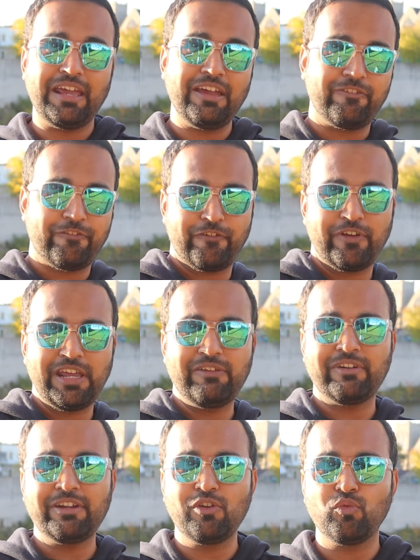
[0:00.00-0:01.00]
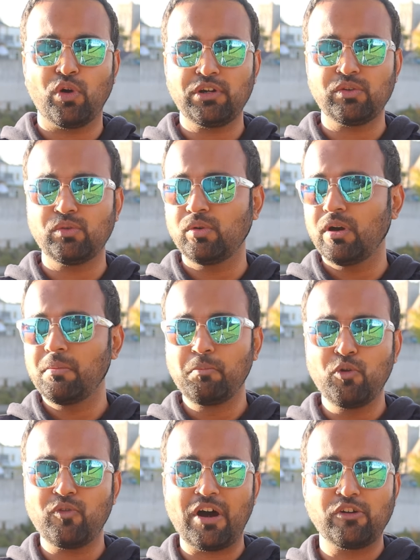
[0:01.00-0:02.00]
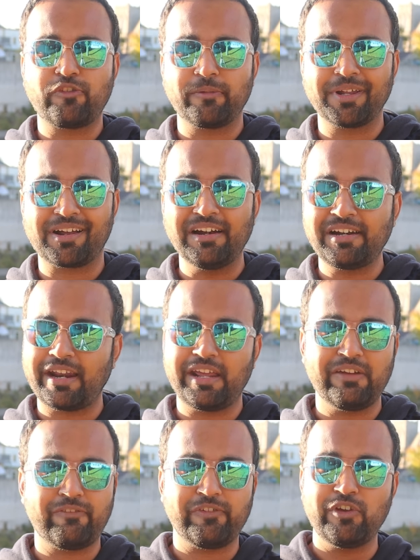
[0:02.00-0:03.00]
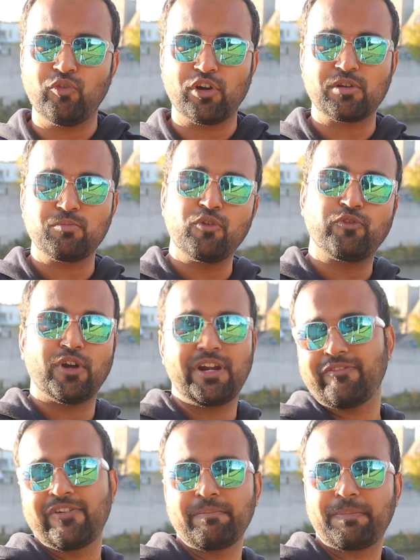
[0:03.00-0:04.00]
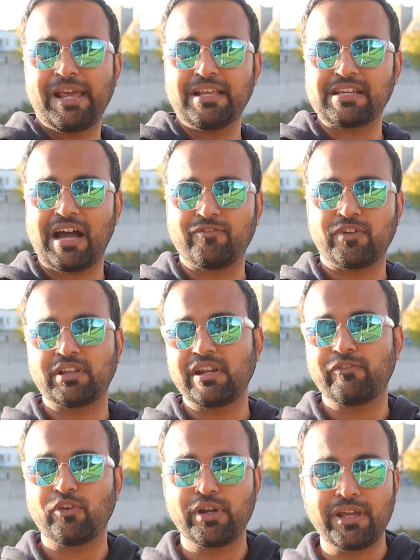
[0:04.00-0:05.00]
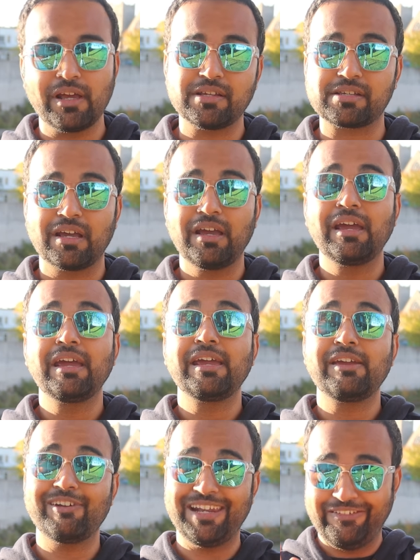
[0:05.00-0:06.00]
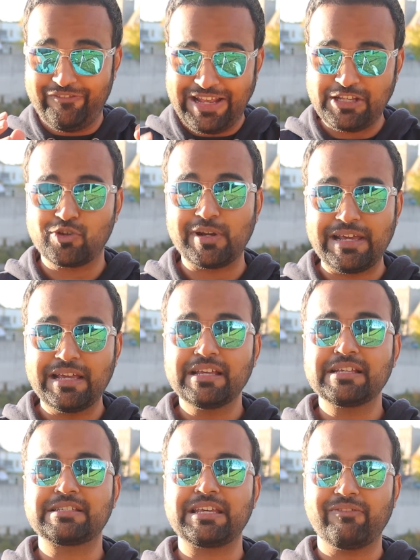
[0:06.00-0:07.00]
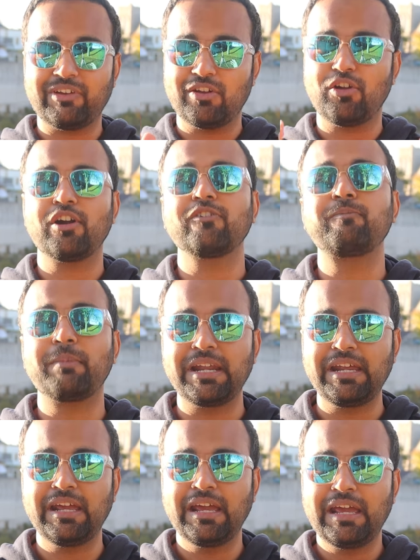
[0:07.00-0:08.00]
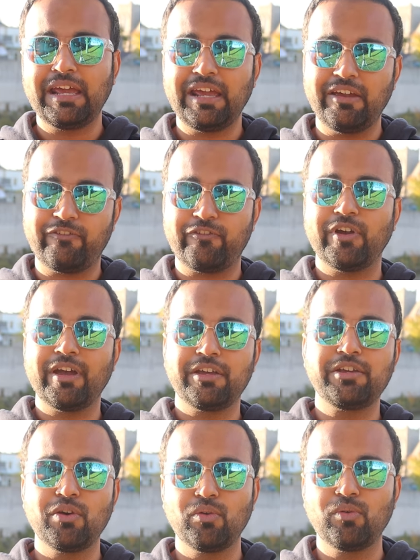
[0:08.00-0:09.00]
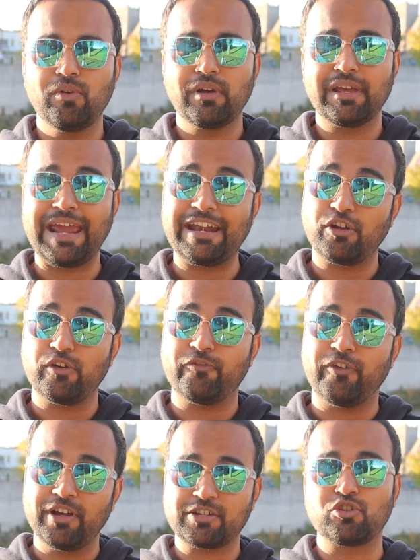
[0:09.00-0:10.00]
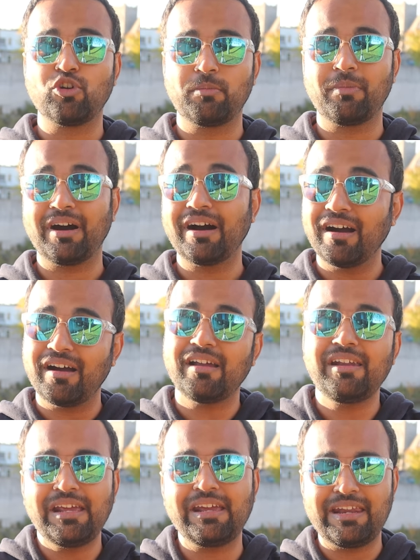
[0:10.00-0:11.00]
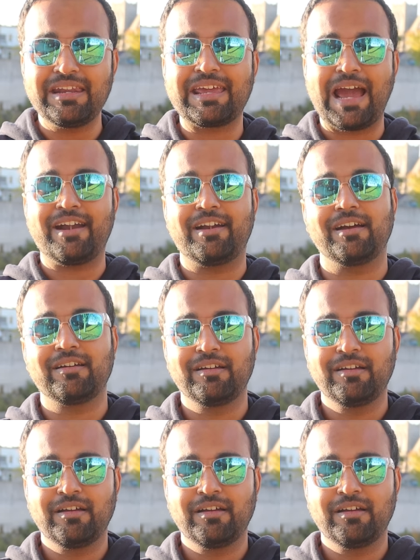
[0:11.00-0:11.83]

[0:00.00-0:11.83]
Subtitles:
if even you want to move out from the country, if you want to move to a different place after 3-4 years, you will eventually save a lot of money if you get your first home early in Canada.